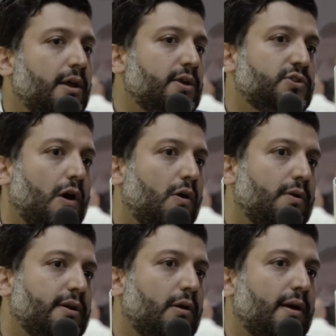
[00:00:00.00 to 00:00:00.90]
So
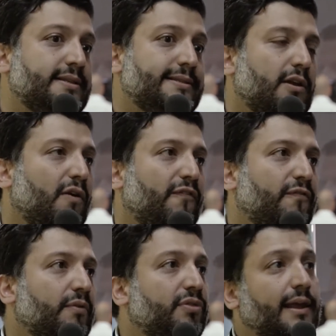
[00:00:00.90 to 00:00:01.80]
you know, instead of
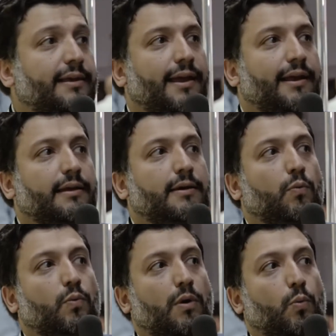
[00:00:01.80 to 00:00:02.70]
thinking,
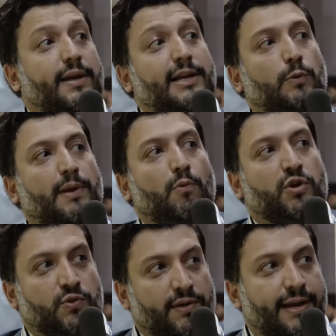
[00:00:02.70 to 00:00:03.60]
we need to be more
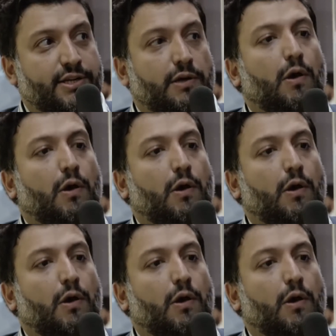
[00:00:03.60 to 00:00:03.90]
strategic.